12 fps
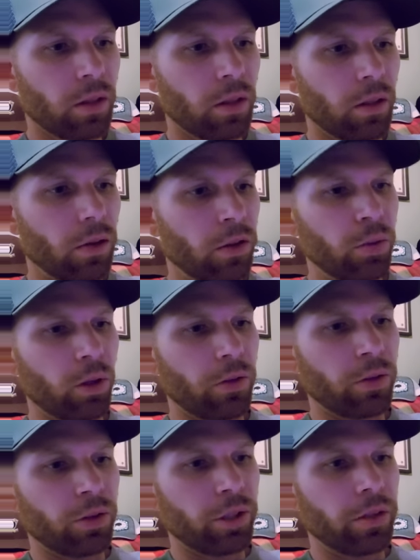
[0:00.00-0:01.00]
or the 12th
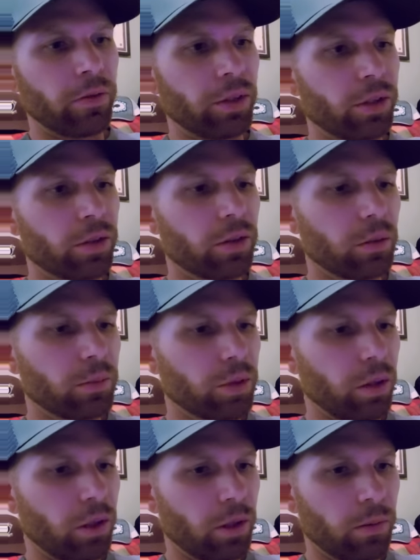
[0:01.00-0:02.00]
Street Division, I'm
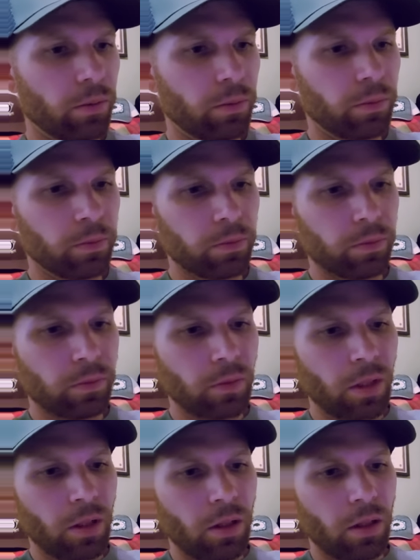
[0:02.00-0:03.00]
sorry.
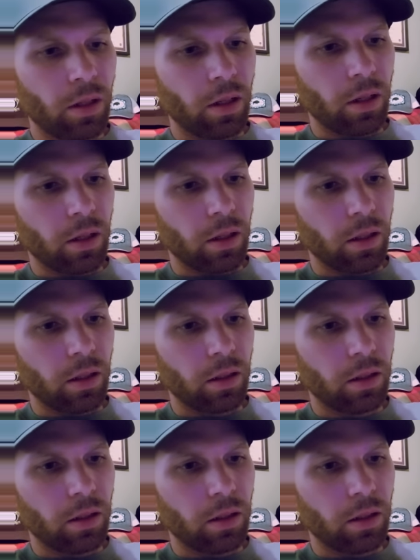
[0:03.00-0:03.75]
Uh,